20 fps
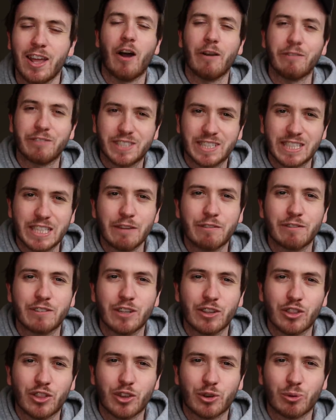I've
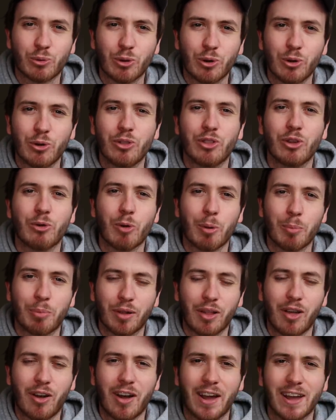sifted through the
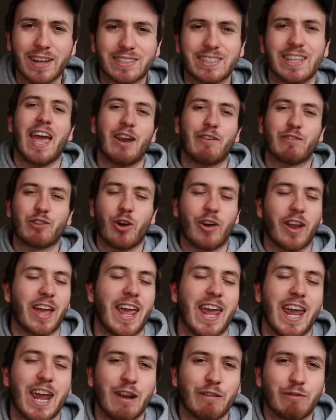replies and I've got a
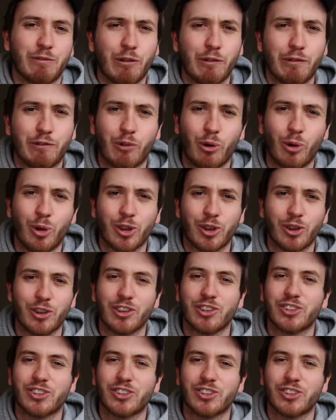handful for you.